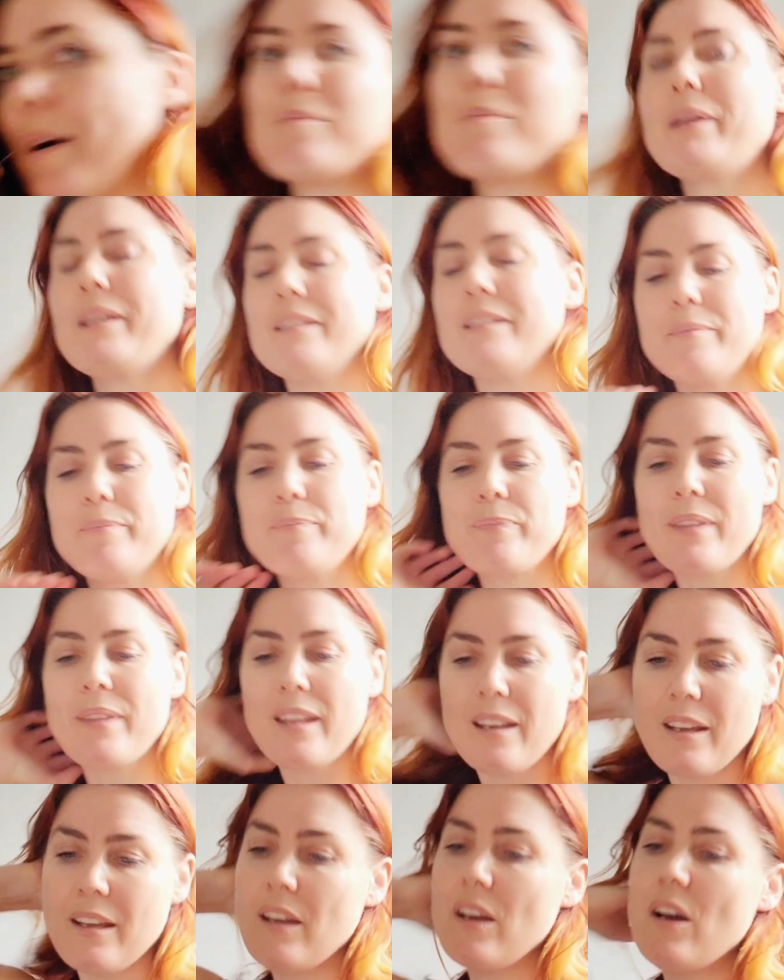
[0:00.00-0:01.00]
opinion.
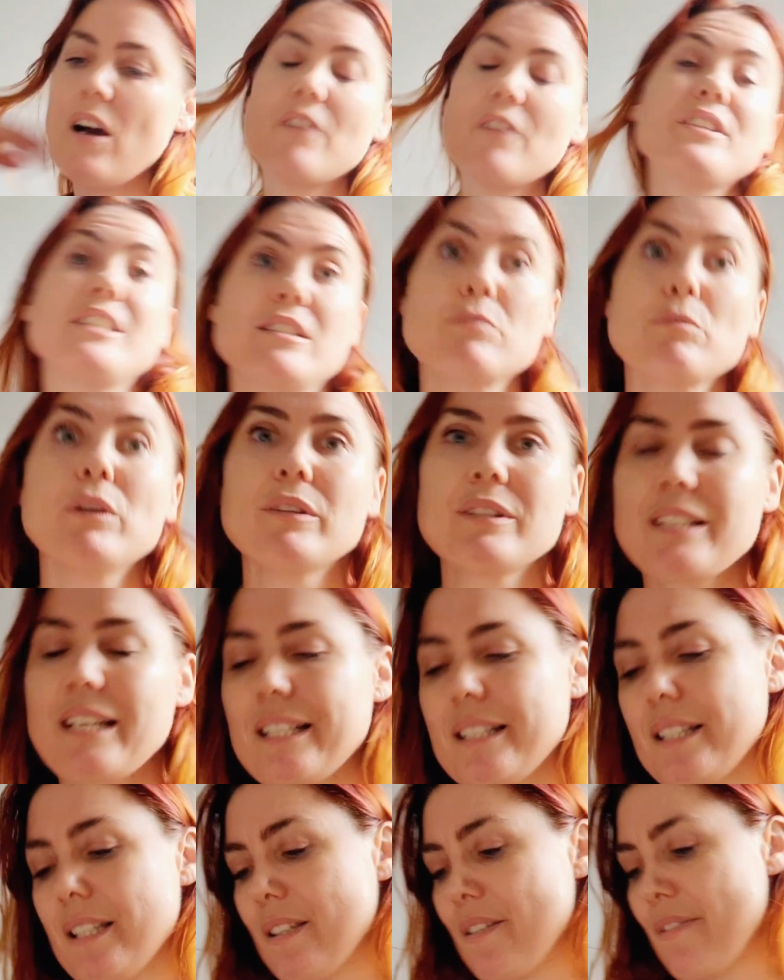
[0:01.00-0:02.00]
Obviously as roller skates
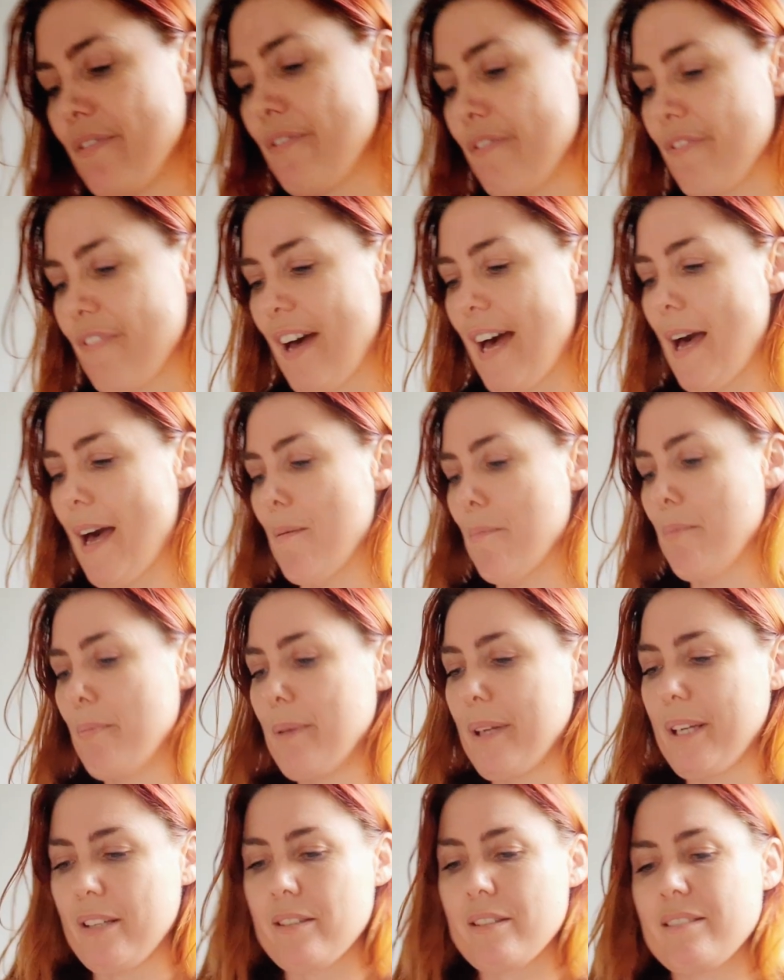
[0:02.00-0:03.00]
it's fab
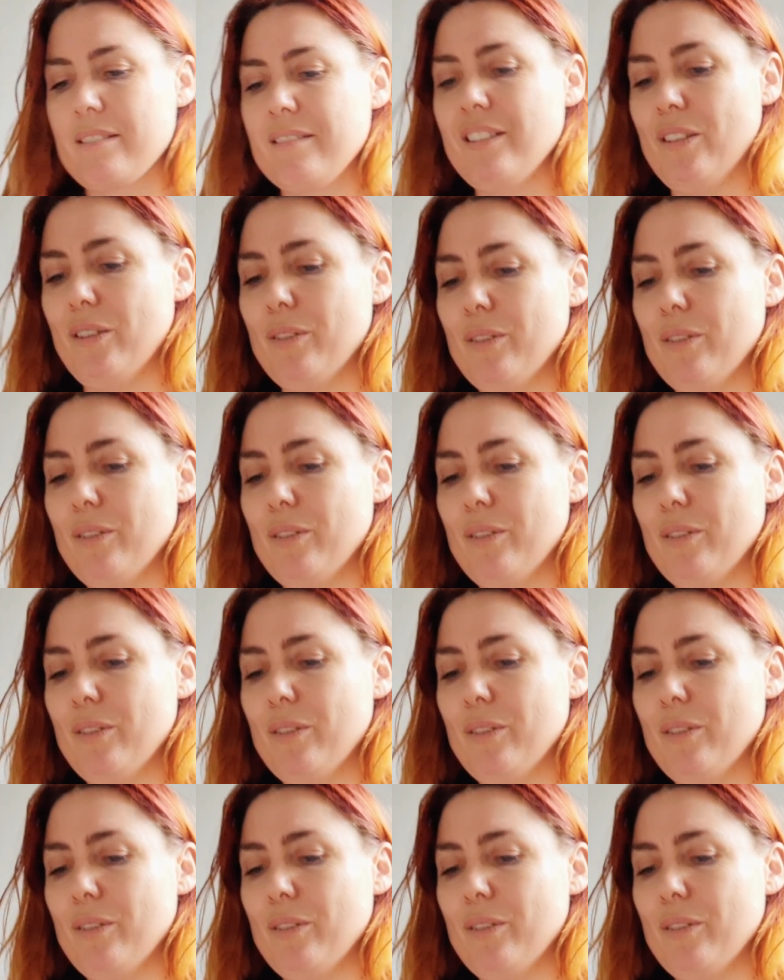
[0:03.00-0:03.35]
because, you know,